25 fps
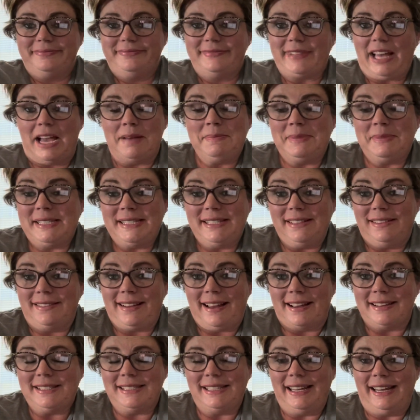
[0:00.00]
I'm still
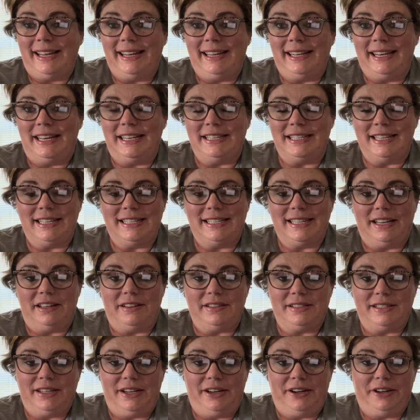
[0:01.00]
not seeing any
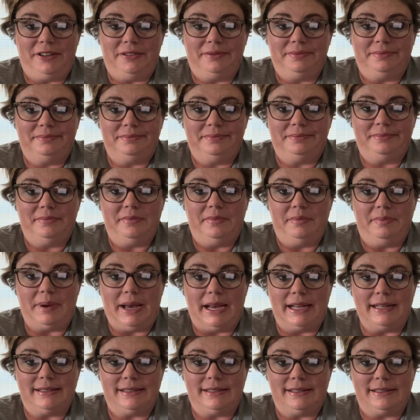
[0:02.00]
details here,
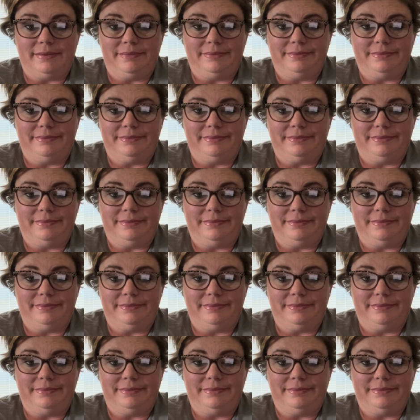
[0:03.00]
but